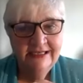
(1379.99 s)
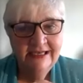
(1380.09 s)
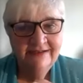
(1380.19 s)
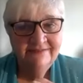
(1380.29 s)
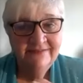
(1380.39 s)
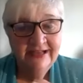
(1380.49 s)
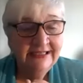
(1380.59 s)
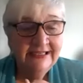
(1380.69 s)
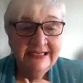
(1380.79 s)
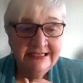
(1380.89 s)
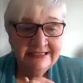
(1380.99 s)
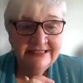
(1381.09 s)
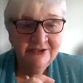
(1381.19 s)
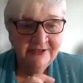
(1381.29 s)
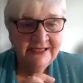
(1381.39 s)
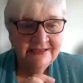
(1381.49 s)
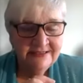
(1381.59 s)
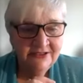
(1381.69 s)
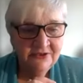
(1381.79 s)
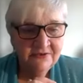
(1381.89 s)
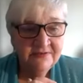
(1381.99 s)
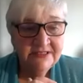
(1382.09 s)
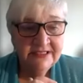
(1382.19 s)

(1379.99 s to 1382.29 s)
I find it easier and easier to